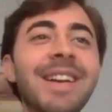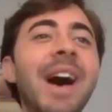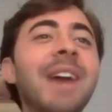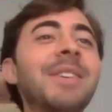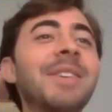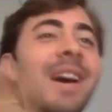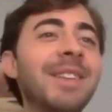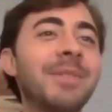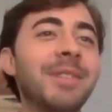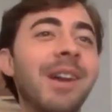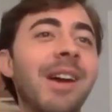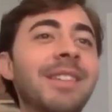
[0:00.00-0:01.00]
I do I do
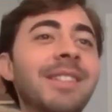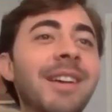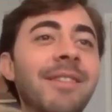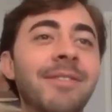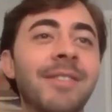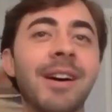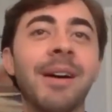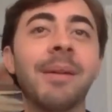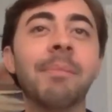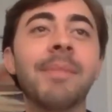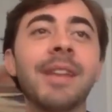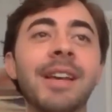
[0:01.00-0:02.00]
a lot of stuff.
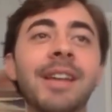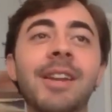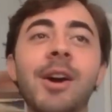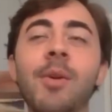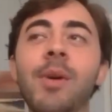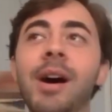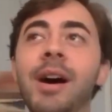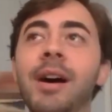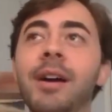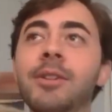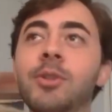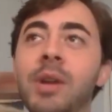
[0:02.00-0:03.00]
Um, you know,
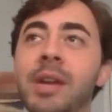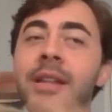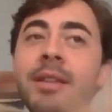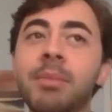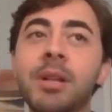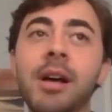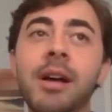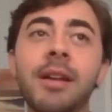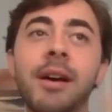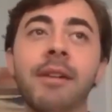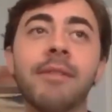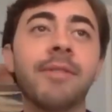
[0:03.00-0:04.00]
uh, drinking the blood
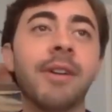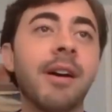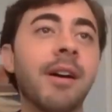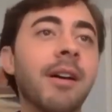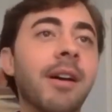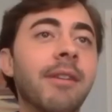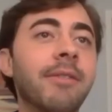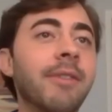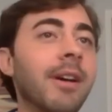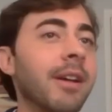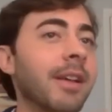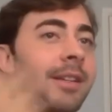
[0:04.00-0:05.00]
of uh, of
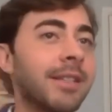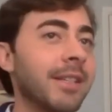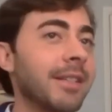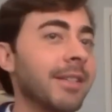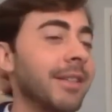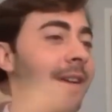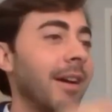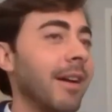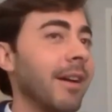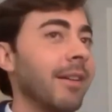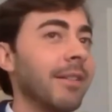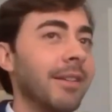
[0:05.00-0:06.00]
uh, innocent
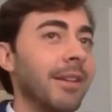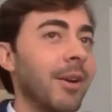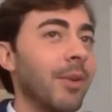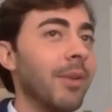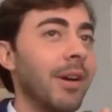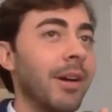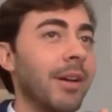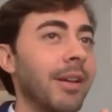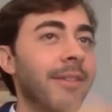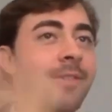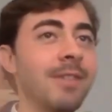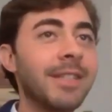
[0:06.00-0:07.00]
uh, you know uh,
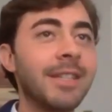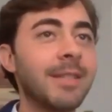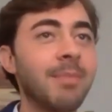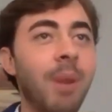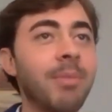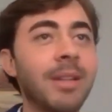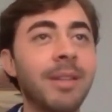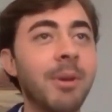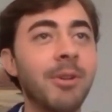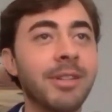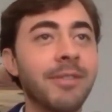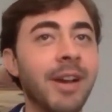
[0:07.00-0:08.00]
infants is probably the
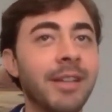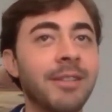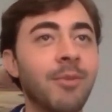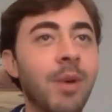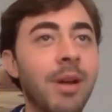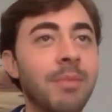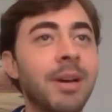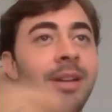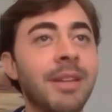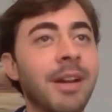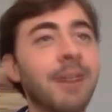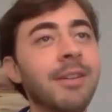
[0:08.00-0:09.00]
most effective one, but
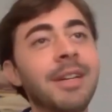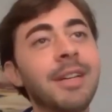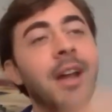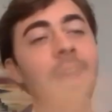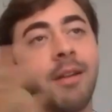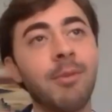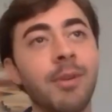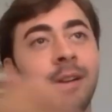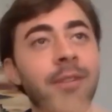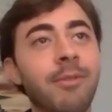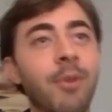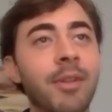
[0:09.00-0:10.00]
you know, not everyone
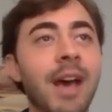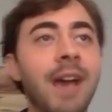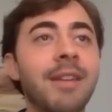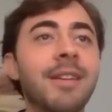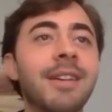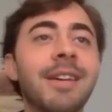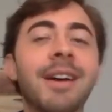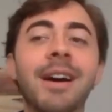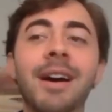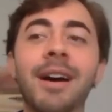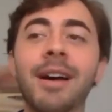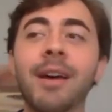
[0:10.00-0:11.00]
can afford that
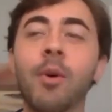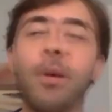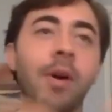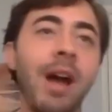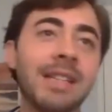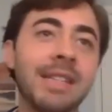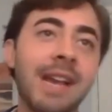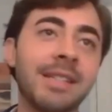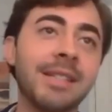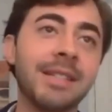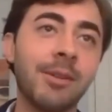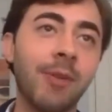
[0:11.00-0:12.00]
uh, or, or has
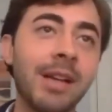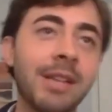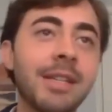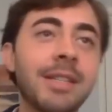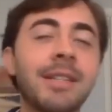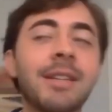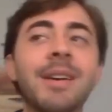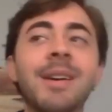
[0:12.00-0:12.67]
access to Craigslist.